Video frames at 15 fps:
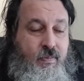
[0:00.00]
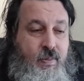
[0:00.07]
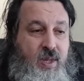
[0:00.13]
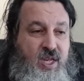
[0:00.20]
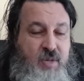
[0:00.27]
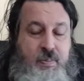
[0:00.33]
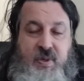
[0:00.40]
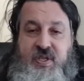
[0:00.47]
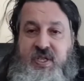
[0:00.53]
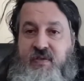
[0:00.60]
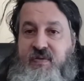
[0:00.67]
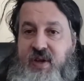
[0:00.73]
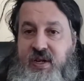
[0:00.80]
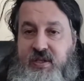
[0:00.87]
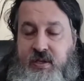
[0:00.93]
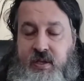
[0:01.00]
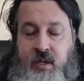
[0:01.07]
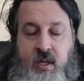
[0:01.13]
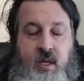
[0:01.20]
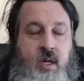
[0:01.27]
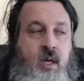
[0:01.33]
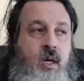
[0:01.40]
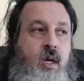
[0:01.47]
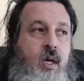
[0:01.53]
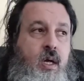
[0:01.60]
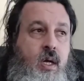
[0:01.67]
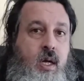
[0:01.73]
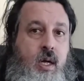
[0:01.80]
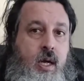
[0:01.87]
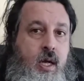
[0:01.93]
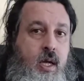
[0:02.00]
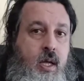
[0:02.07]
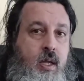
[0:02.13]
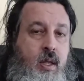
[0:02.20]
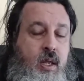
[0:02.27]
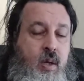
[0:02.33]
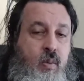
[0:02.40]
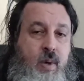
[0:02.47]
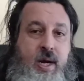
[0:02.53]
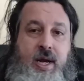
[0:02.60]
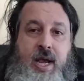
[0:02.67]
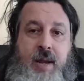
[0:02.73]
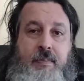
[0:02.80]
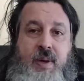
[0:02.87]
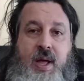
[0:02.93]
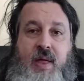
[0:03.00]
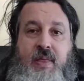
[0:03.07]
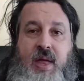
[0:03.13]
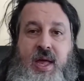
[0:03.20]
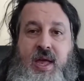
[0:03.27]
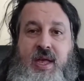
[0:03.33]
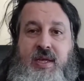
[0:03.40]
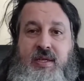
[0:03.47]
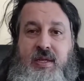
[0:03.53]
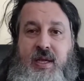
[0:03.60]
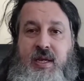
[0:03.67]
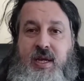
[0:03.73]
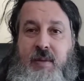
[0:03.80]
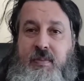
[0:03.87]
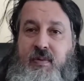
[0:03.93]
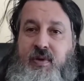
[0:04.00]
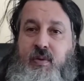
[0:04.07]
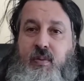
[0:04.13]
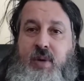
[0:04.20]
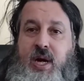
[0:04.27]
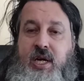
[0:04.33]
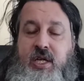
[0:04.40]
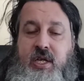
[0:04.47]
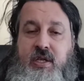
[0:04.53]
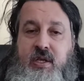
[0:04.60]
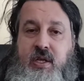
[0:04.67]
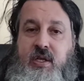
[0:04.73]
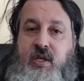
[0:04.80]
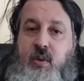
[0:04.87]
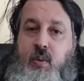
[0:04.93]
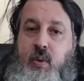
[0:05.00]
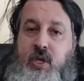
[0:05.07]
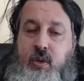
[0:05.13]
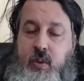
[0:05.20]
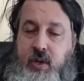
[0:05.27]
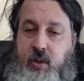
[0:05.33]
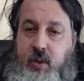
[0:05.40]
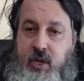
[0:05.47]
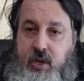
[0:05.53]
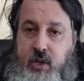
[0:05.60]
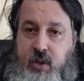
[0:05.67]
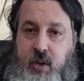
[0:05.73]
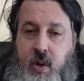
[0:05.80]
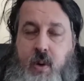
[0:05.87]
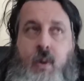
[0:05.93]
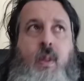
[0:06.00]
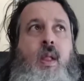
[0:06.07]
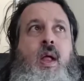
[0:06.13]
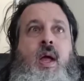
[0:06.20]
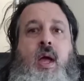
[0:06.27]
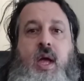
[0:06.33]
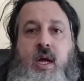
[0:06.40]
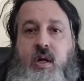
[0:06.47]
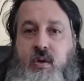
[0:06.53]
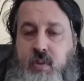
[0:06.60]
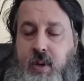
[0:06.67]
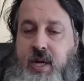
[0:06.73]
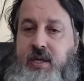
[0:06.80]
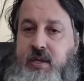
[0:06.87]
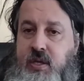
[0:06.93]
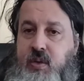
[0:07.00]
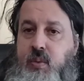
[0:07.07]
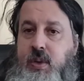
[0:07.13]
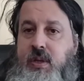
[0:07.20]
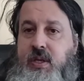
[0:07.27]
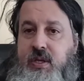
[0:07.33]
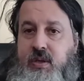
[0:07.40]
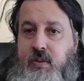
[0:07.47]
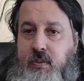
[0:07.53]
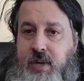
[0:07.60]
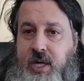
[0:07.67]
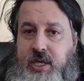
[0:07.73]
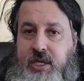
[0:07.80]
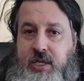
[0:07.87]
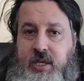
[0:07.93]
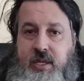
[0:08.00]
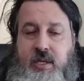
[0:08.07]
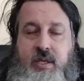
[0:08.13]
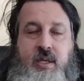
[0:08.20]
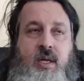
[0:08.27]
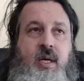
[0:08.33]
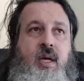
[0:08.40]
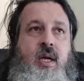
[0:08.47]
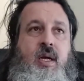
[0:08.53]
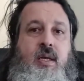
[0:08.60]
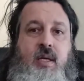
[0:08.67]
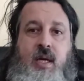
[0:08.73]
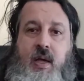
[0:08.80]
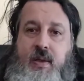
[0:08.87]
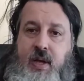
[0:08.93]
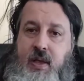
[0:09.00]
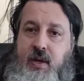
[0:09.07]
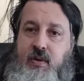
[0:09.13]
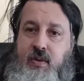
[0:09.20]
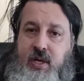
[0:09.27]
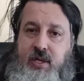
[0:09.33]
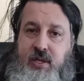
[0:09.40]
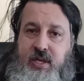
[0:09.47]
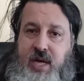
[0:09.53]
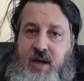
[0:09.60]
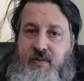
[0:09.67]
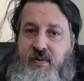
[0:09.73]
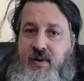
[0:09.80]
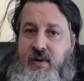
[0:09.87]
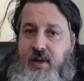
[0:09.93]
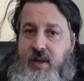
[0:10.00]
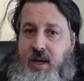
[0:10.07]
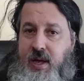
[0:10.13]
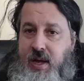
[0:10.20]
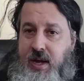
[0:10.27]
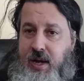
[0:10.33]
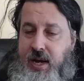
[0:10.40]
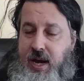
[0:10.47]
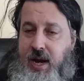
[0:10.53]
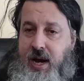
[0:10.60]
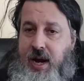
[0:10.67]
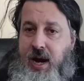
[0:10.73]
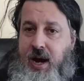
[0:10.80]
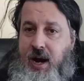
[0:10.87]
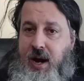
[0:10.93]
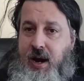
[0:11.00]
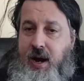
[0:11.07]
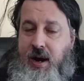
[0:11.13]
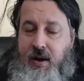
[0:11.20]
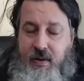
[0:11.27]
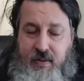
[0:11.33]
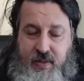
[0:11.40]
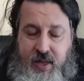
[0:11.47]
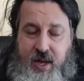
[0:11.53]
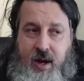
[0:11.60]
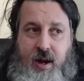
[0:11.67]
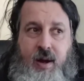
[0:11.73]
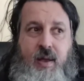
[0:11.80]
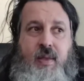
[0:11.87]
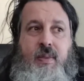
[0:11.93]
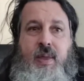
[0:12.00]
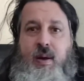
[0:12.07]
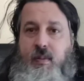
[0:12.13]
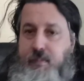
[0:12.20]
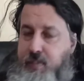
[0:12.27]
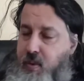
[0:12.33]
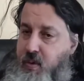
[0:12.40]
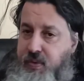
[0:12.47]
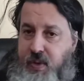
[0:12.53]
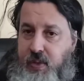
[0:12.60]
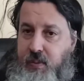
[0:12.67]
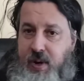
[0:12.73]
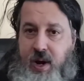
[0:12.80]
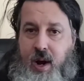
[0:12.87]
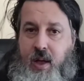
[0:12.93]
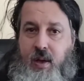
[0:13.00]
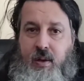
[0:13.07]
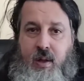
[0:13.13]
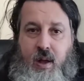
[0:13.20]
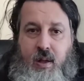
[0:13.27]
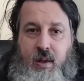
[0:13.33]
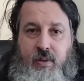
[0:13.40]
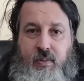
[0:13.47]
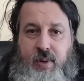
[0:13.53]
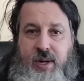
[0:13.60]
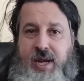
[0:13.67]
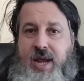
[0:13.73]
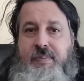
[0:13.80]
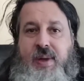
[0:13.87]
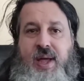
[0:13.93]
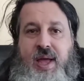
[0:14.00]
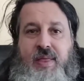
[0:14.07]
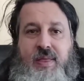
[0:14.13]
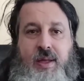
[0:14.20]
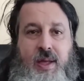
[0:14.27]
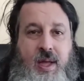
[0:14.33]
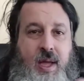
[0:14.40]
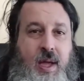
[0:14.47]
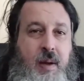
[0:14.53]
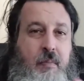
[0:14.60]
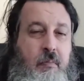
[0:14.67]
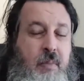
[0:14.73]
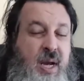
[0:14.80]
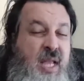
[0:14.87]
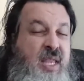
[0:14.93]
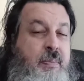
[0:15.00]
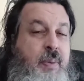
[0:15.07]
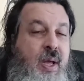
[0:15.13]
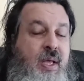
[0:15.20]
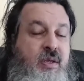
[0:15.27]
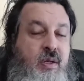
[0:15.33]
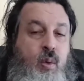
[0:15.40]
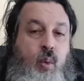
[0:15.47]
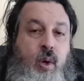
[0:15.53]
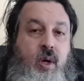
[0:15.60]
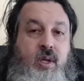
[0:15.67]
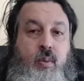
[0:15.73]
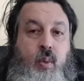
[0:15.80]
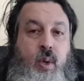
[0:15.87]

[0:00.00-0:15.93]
specifics, the right-hand path has a number of directions into which we should go, and Christ is one of these directions. Now the other directions are there, and they're both on the right, all on the right-hand path, but it depends on where